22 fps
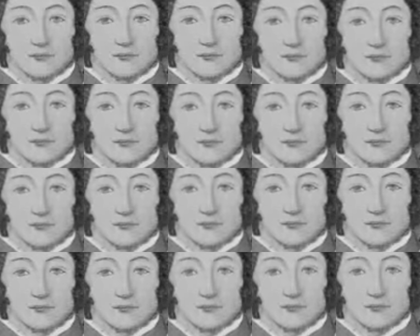
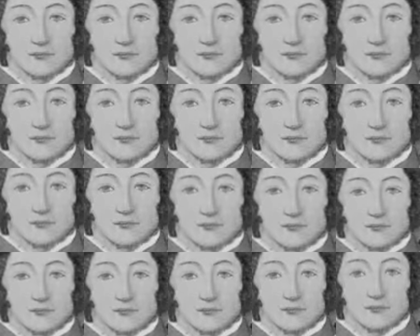
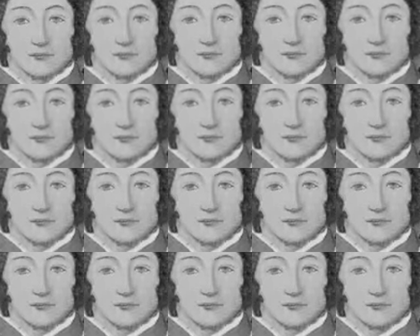
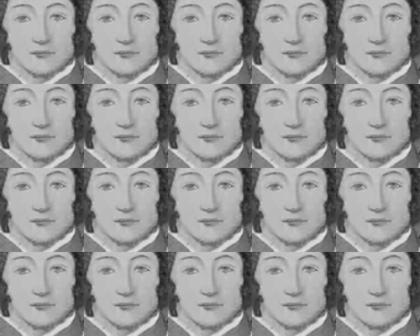(silence)